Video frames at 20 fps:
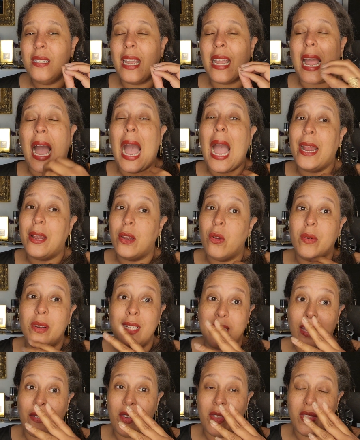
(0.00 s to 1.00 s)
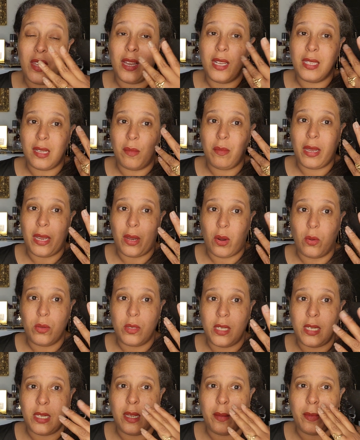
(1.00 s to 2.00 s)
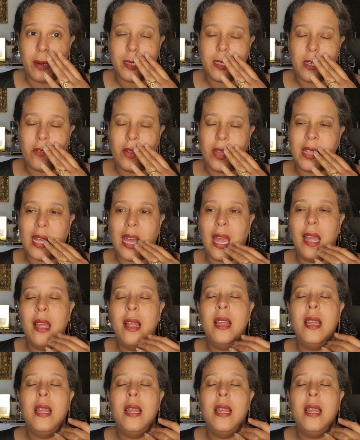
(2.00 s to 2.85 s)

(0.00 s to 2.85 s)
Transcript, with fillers: Like I notice everything because I'm like OCD about stuff like that.